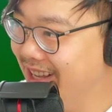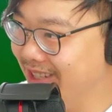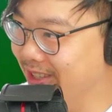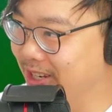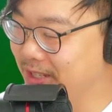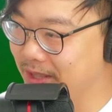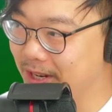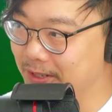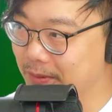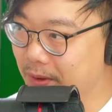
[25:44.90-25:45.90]
So
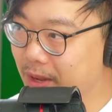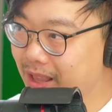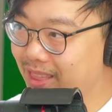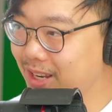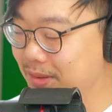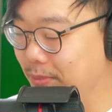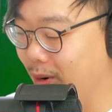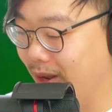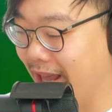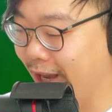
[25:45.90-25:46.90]
there's
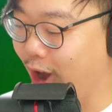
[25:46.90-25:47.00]
more like